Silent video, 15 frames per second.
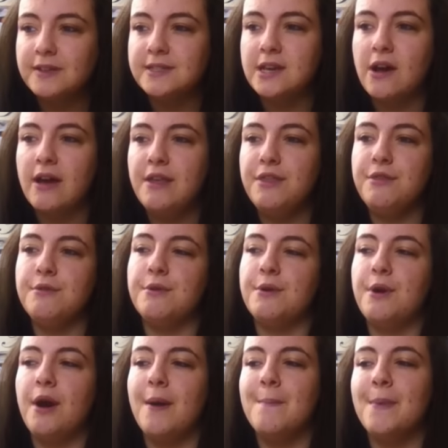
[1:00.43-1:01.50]
So I
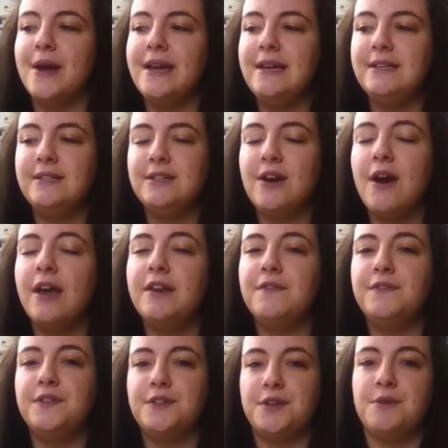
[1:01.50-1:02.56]
thought I might kind
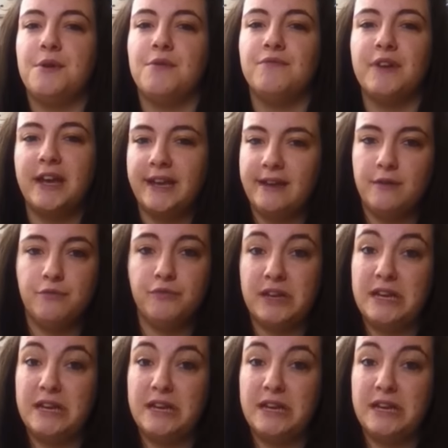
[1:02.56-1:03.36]
of do a regular